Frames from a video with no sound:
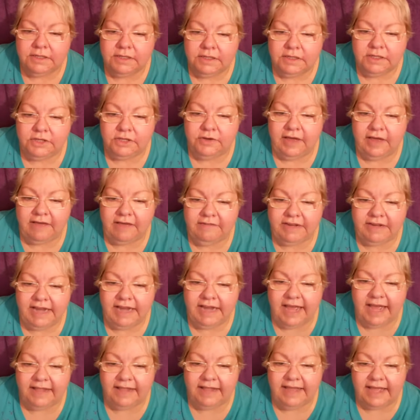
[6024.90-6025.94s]
You haven't
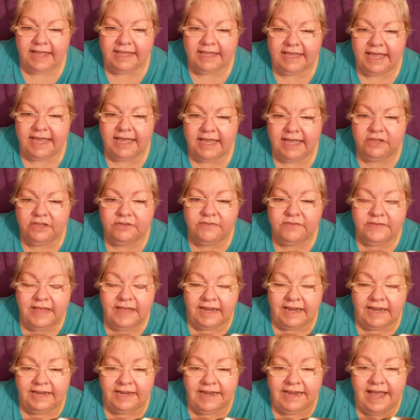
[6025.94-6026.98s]
had that yet? You
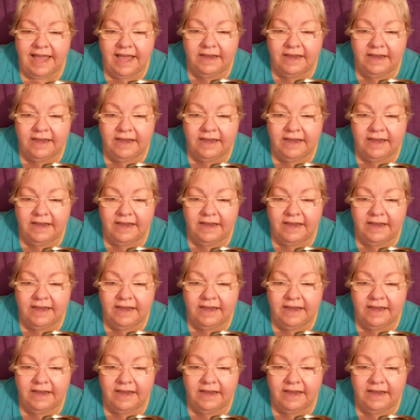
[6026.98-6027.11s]
sell a